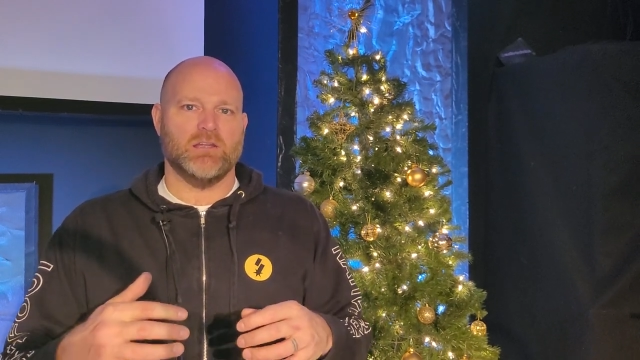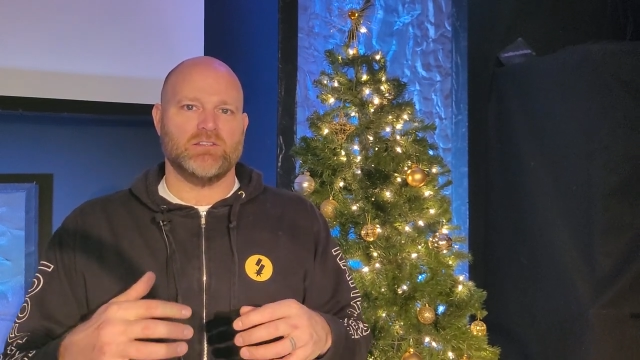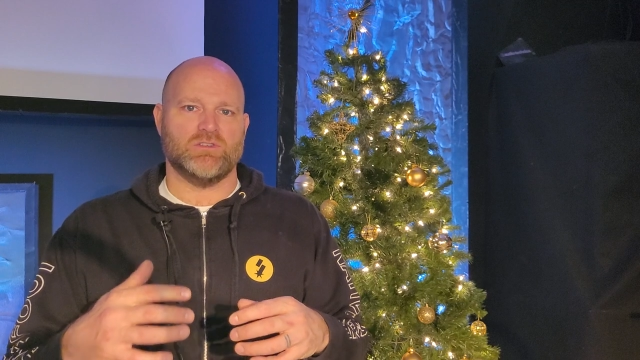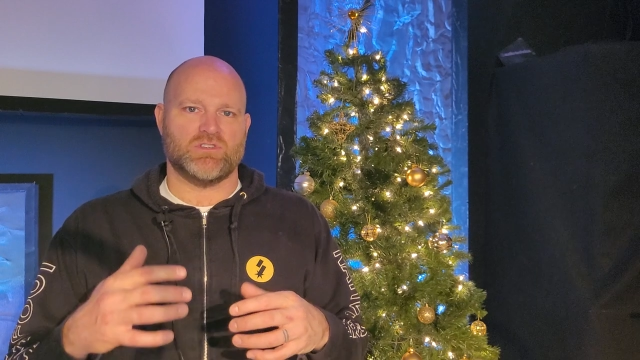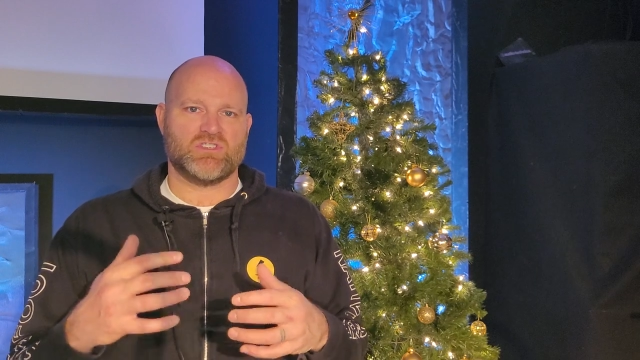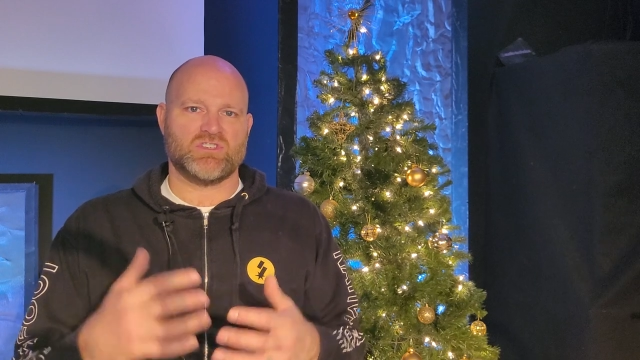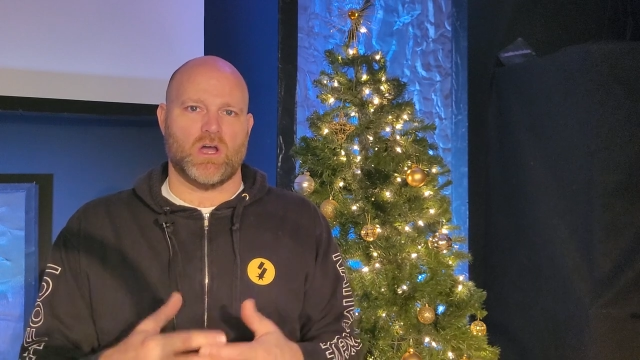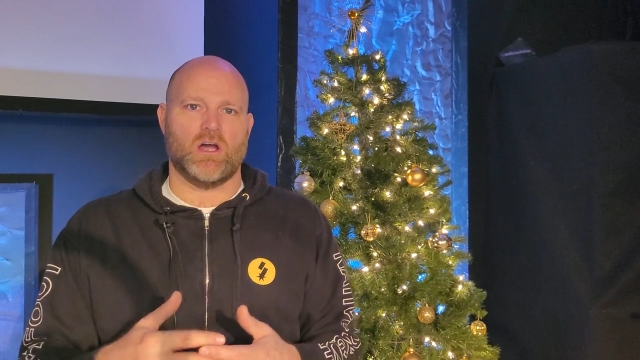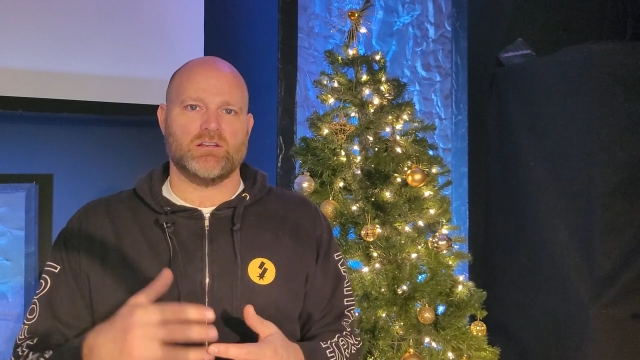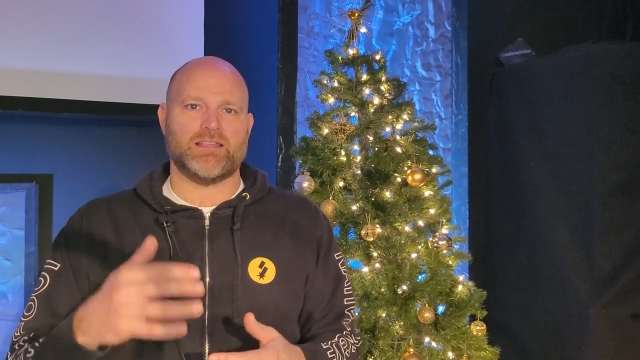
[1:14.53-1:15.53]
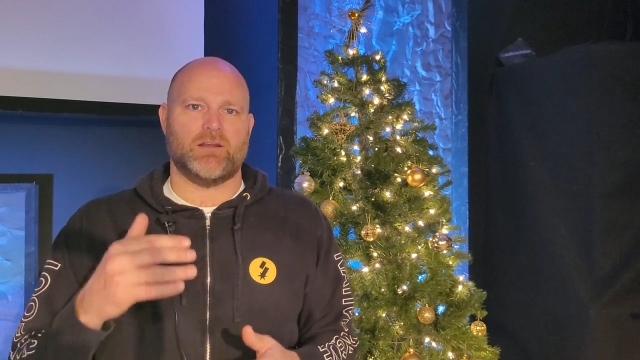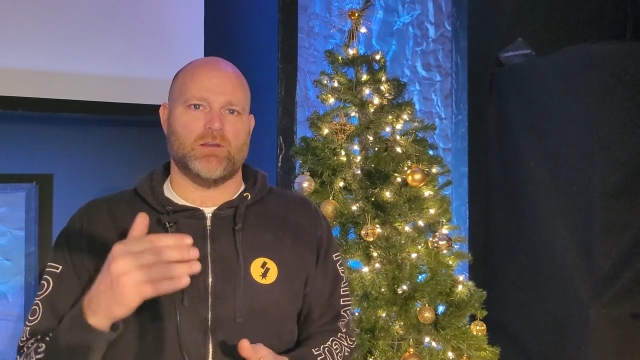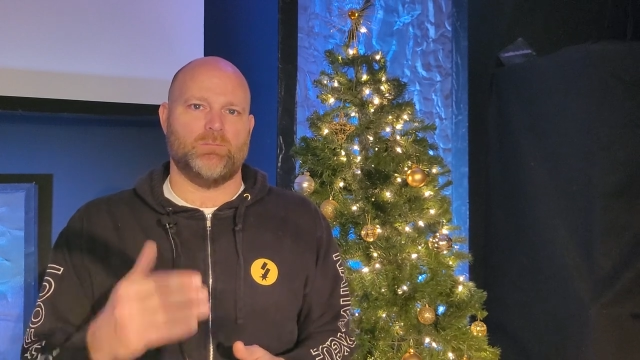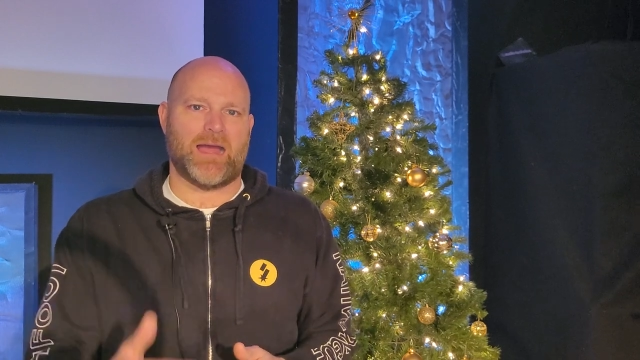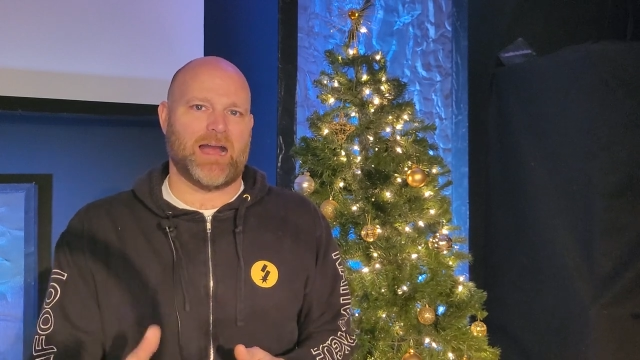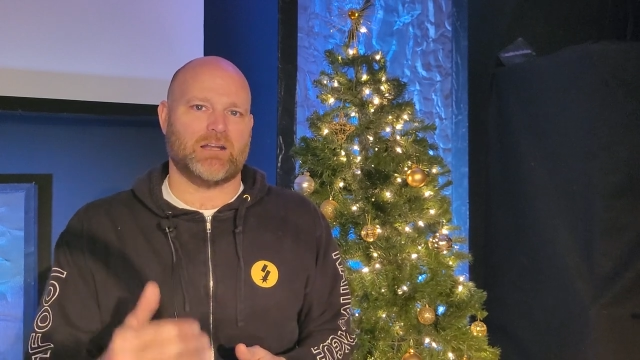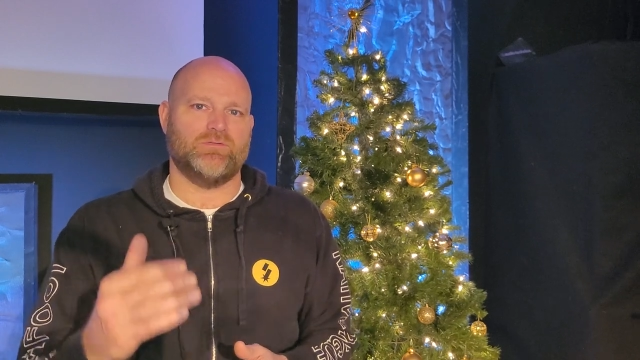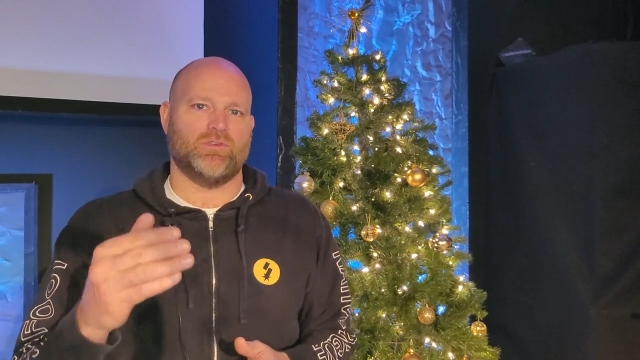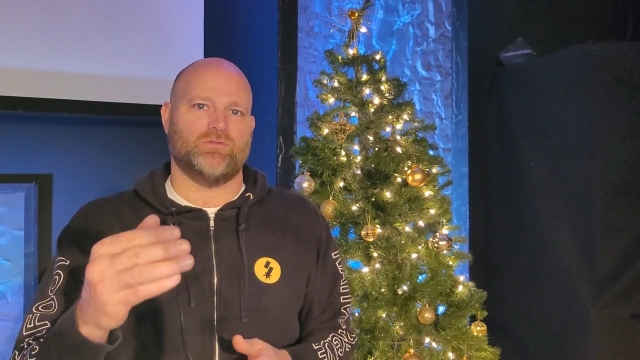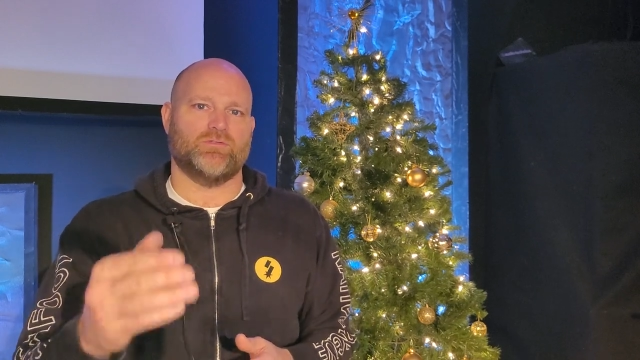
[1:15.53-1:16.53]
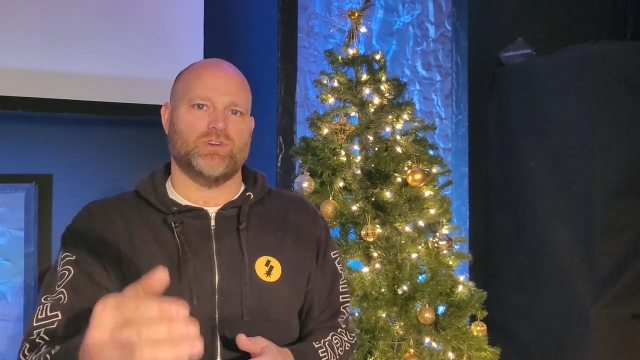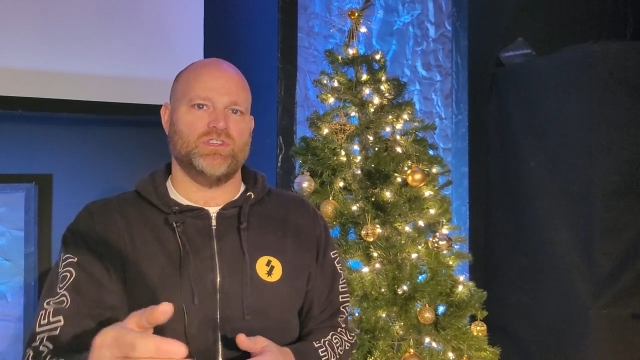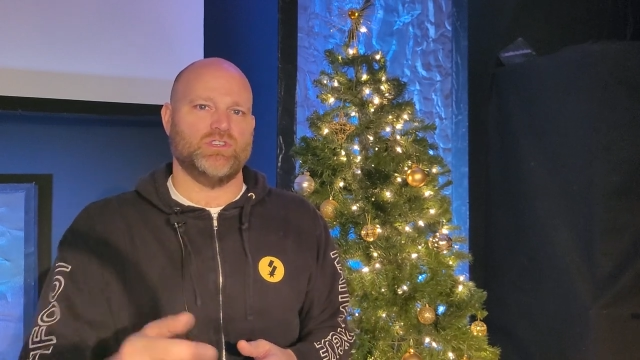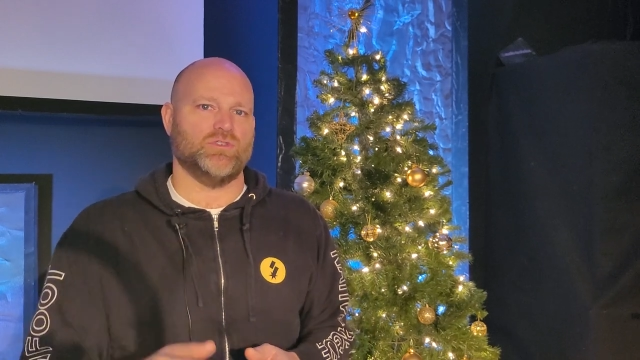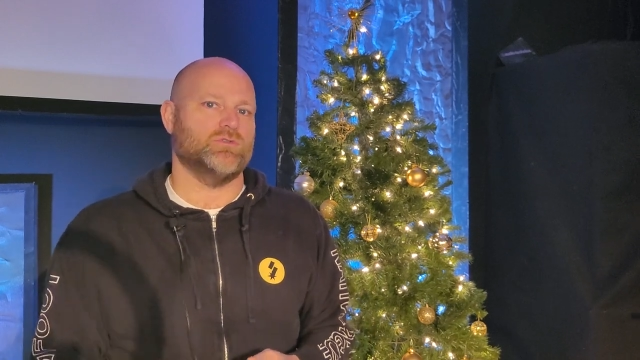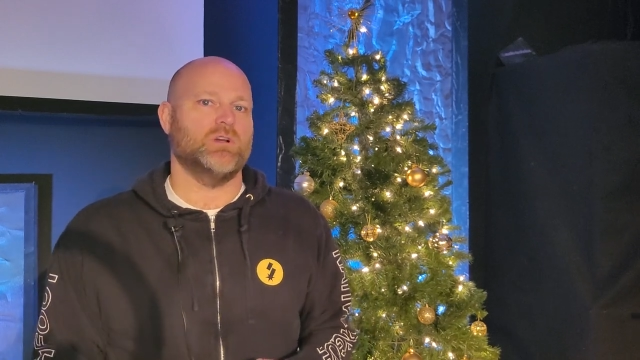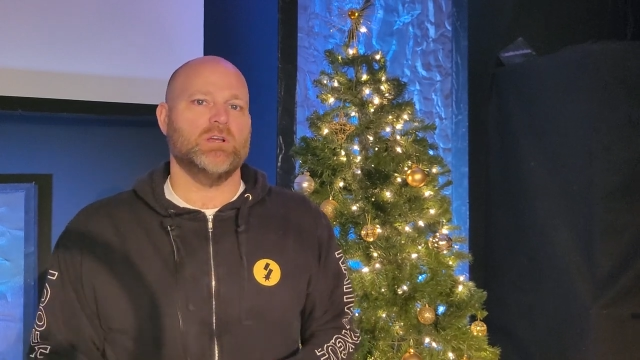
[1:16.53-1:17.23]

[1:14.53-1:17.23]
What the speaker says: to songs that are impactful for you.